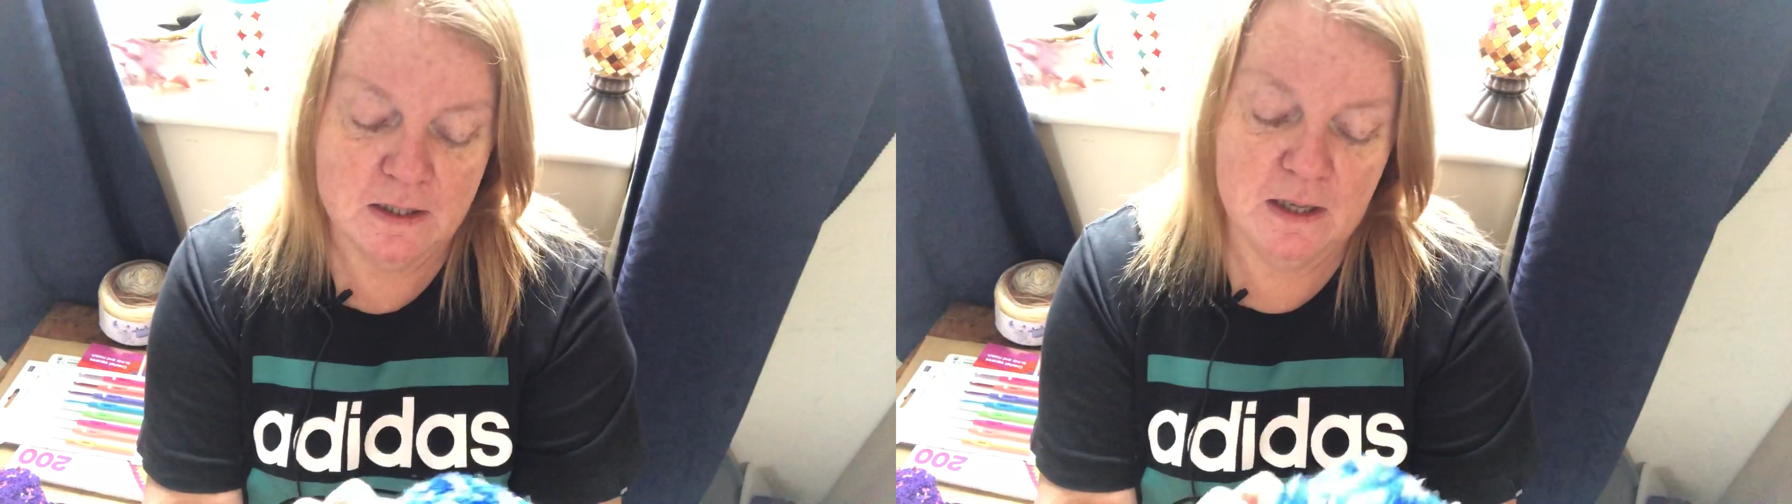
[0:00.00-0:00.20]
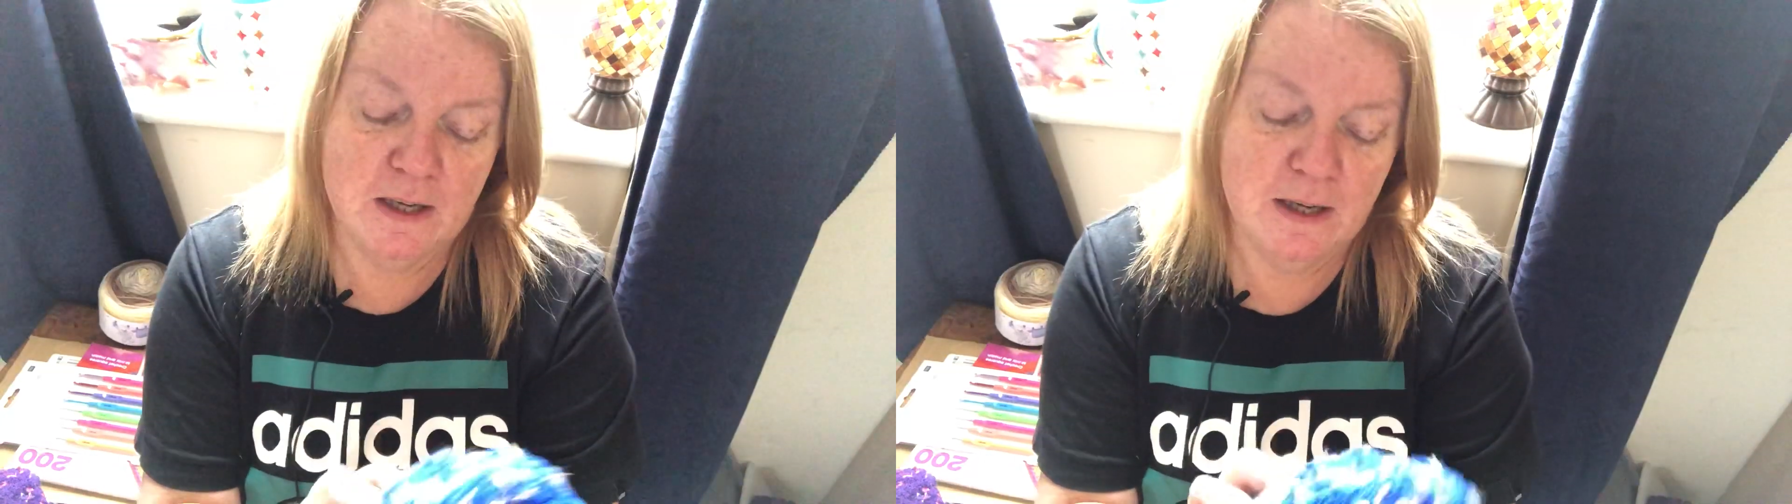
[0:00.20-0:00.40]

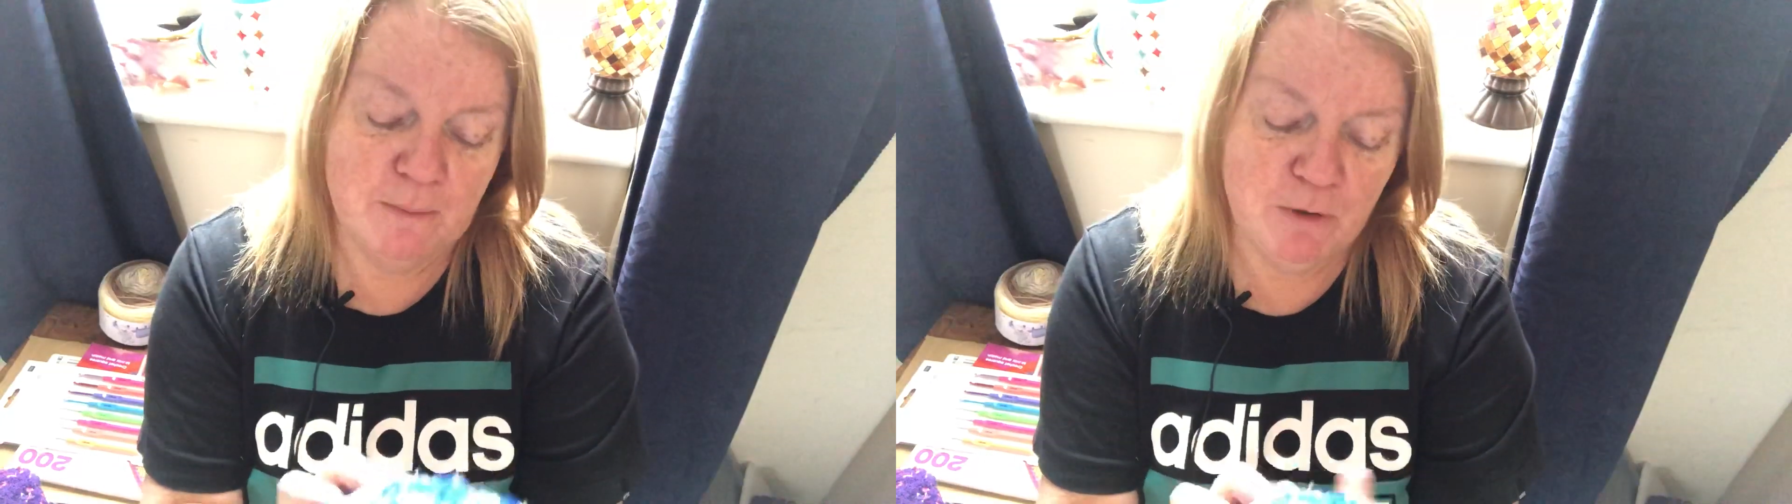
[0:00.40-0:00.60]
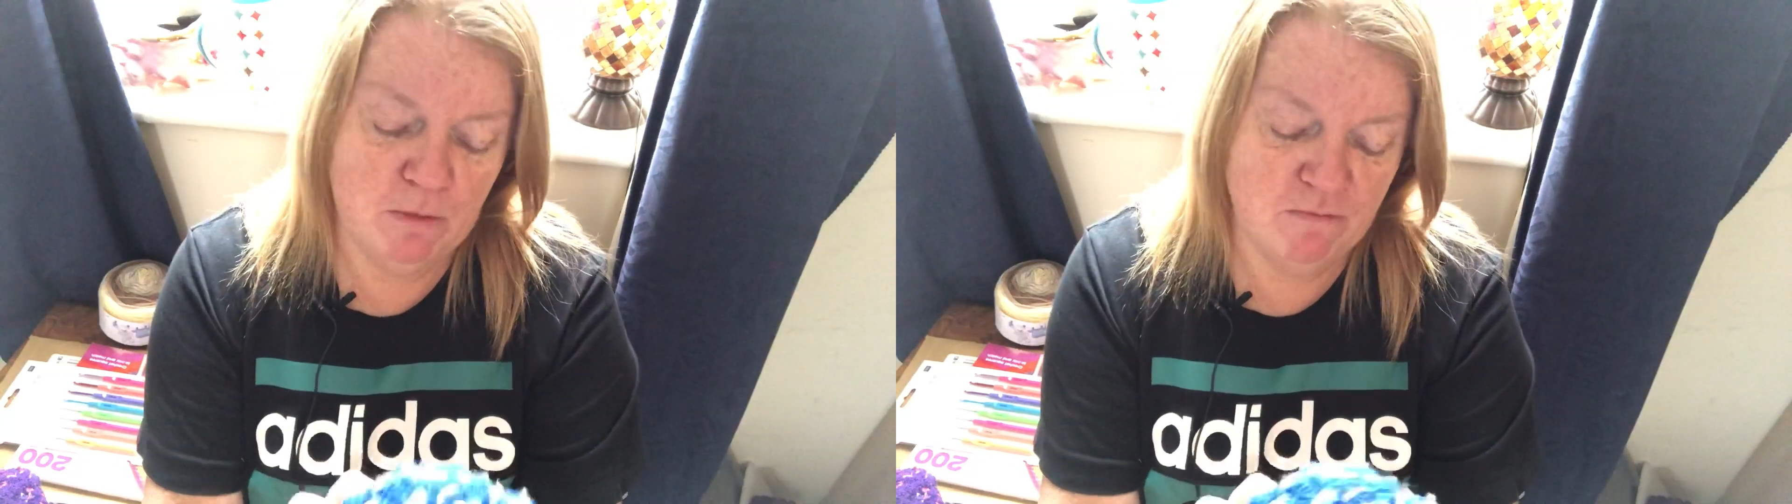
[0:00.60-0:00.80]
Uh,
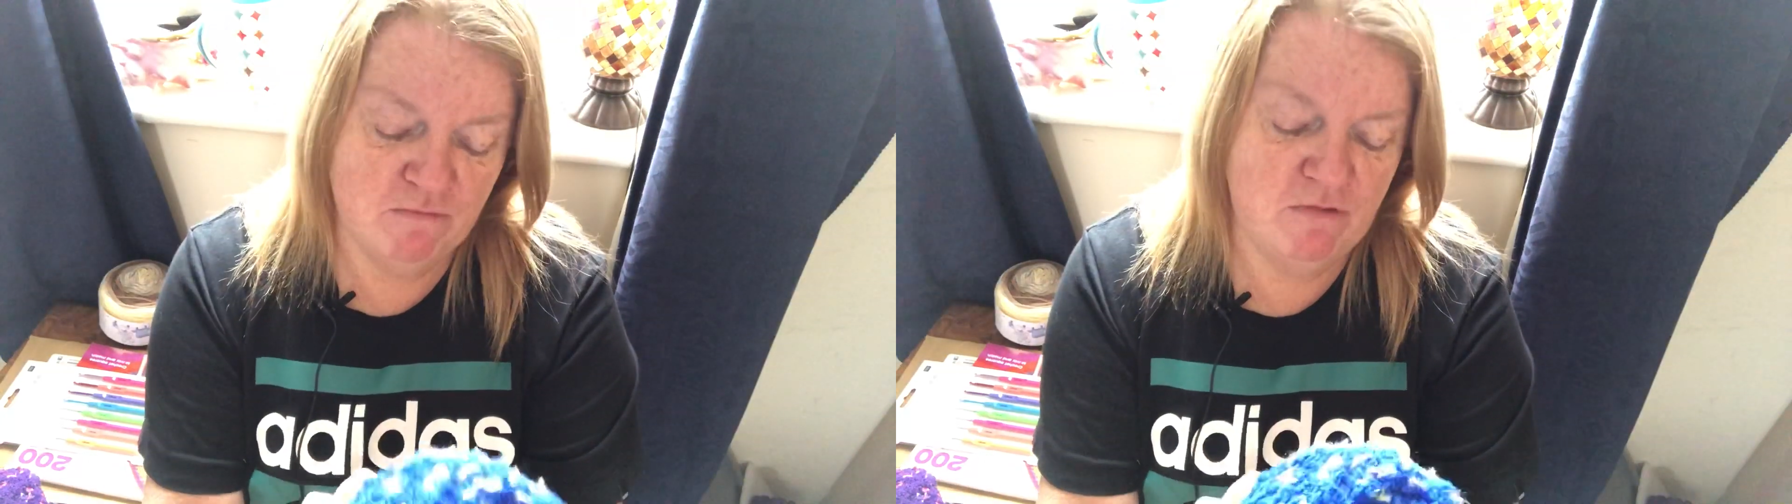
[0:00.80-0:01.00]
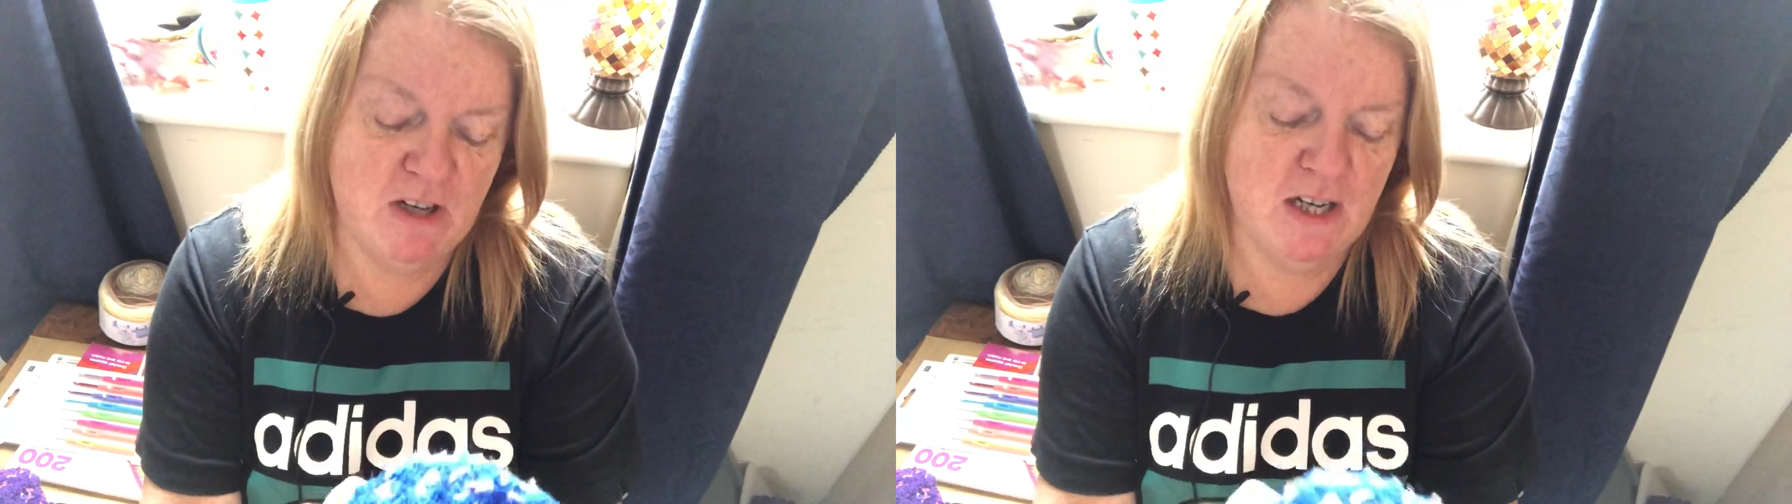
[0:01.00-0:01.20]
I'm not
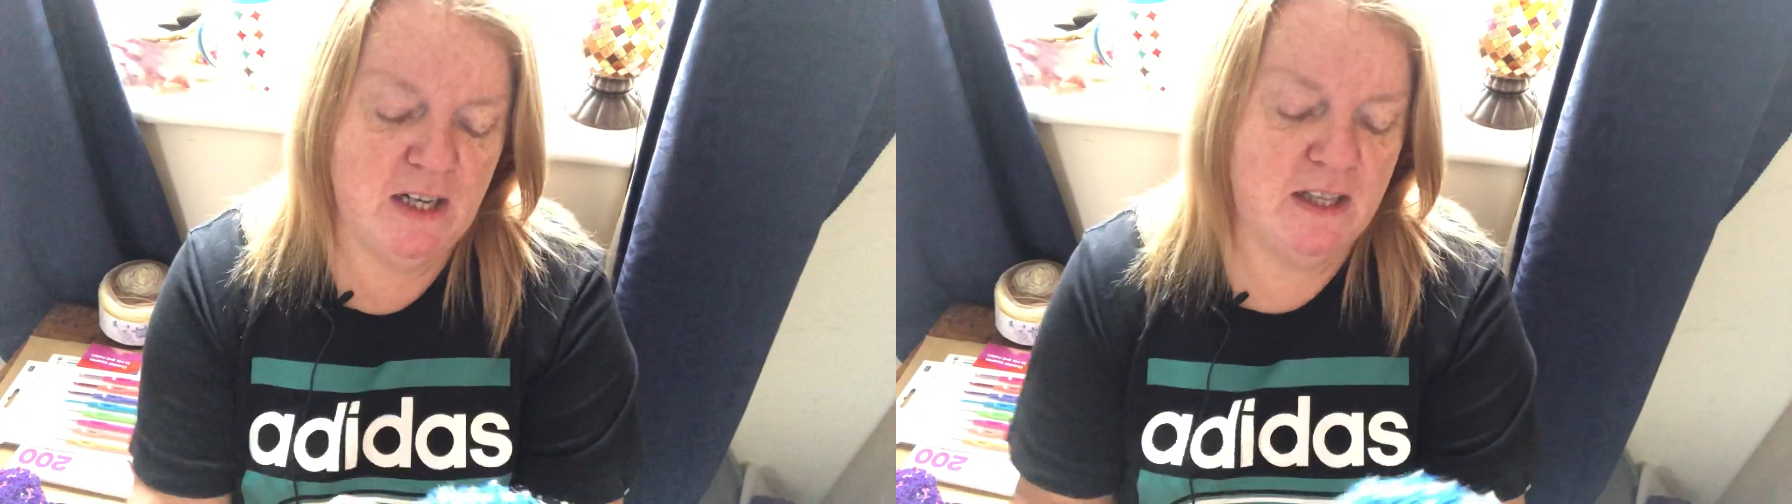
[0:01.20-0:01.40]
really